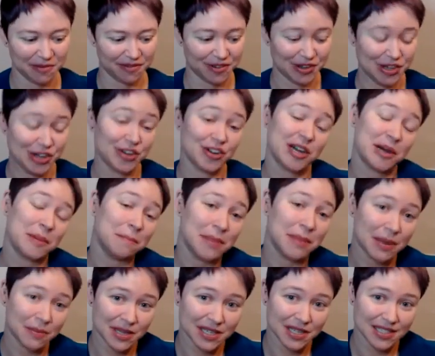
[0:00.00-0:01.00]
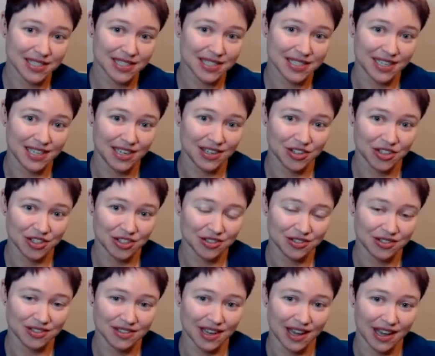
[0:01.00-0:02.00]
for your commitment to
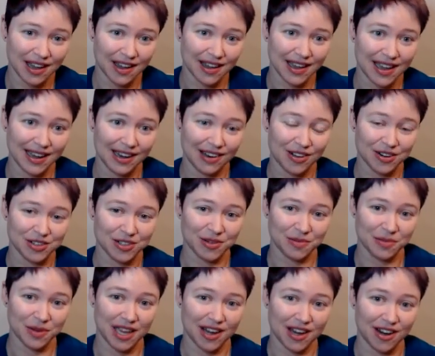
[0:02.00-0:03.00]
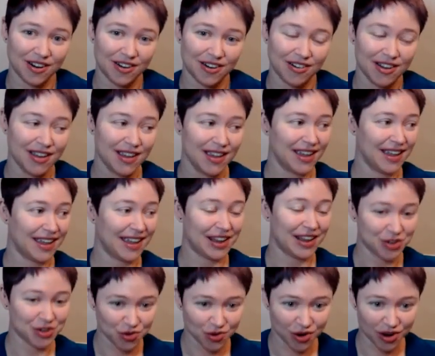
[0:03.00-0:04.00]
seniors and long-term care
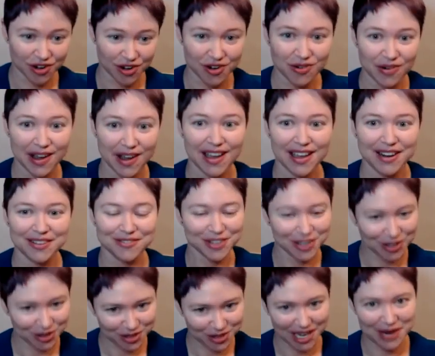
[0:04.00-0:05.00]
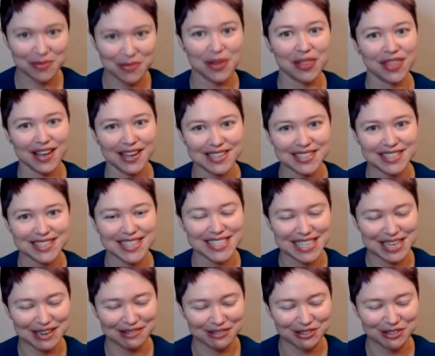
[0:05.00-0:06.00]
in Toronto, and for your time with us
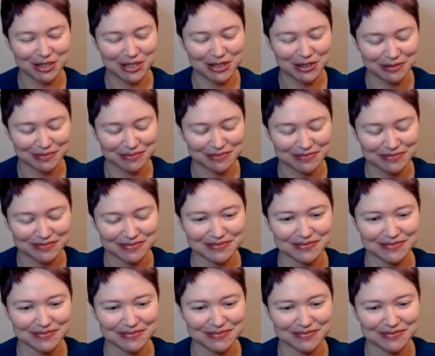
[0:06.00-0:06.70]
this afternoon.